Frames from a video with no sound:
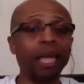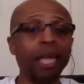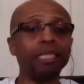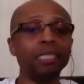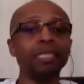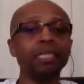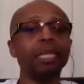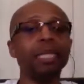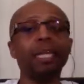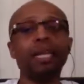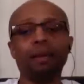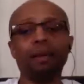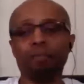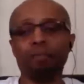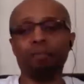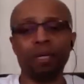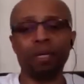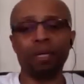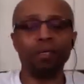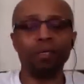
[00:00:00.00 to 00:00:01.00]
I just did
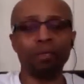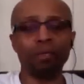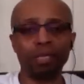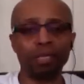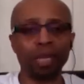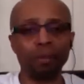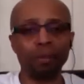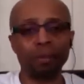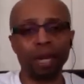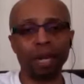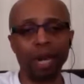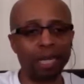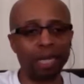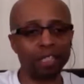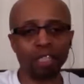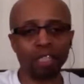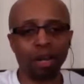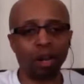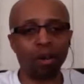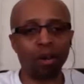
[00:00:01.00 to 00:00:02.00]
it because it was just something
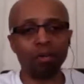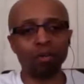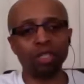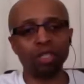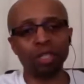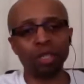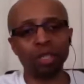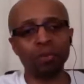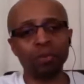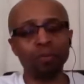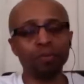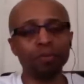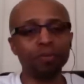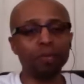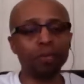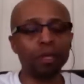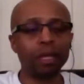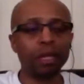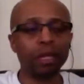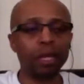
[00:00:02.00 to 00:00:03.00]
I just learned to do,
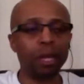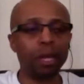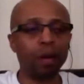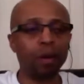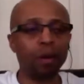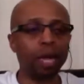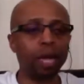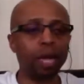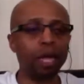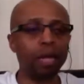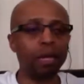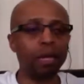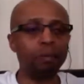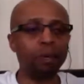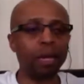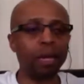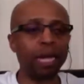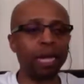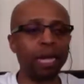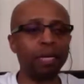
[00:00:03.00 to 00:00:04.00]
you know.
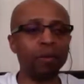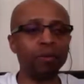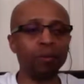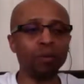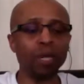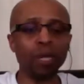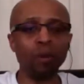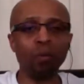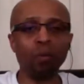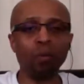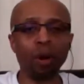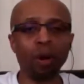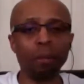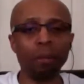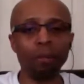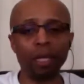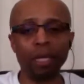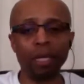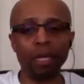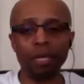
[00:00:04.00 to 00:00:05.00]
And but I didn't really
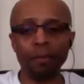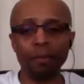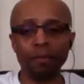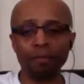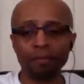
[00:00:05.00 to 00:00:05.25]
want to be,